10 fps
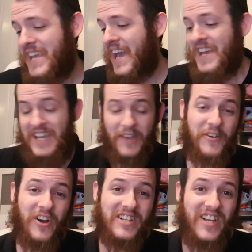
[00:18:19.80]
yeah, if
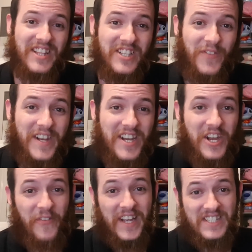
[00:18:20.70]
you guys like this video,
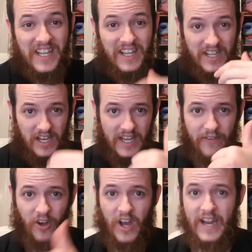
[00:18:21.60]
don't forget to
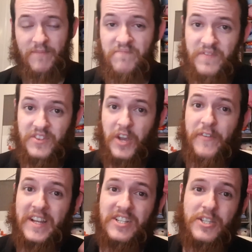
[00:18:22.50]
leave a like. Don't
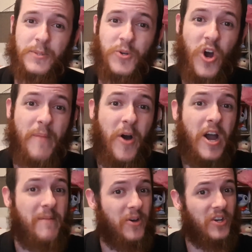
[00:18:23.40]
forget to subscribe.
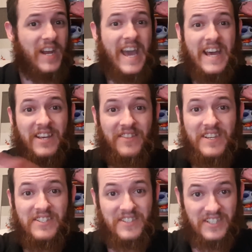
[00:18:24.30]
I am not going to edit
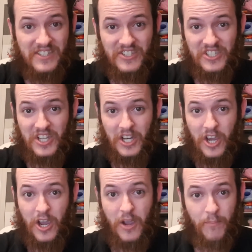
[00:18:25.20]
this. This is just going to
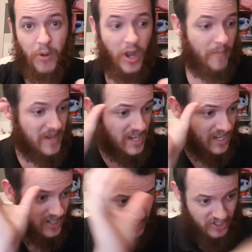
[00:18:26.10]
go plop
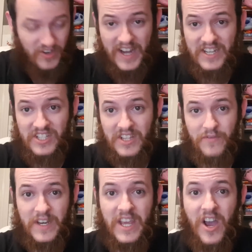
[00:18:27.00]
straight into the
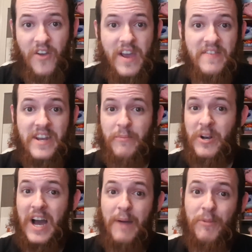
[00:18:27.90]
video, and then I'm
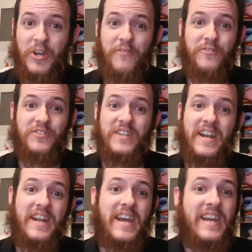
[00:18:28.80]
going to upload it for
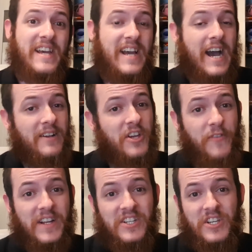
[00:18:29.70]
Sunday. Don't
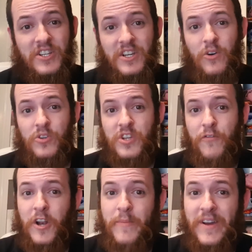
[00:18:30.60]
forget to also
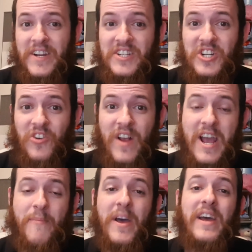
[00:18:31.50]
follow me on
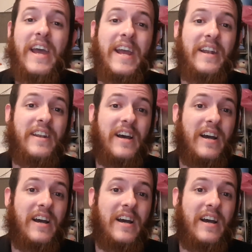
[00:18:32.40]
Instagram, and